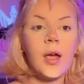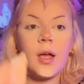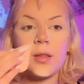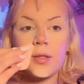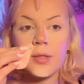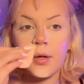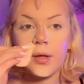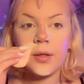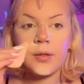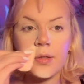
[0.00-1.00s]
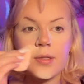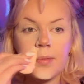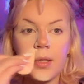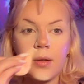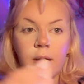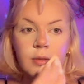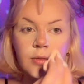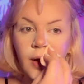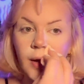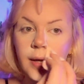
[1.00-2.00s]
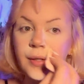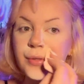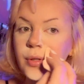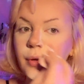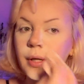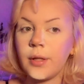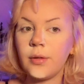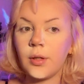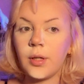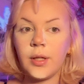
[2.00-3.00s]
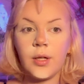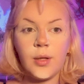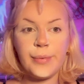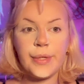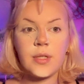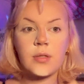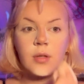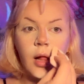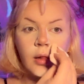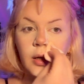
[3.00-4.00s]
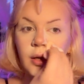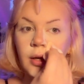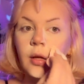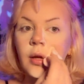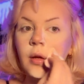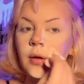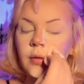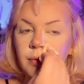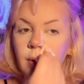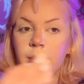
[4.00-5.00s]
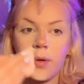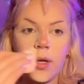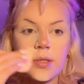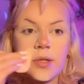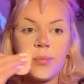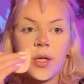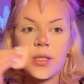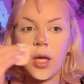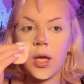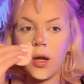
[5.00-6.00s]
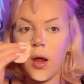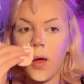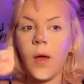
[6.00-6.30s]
And this area tends to be quite dry, so it can look a little bit discolored from the rest of my skin.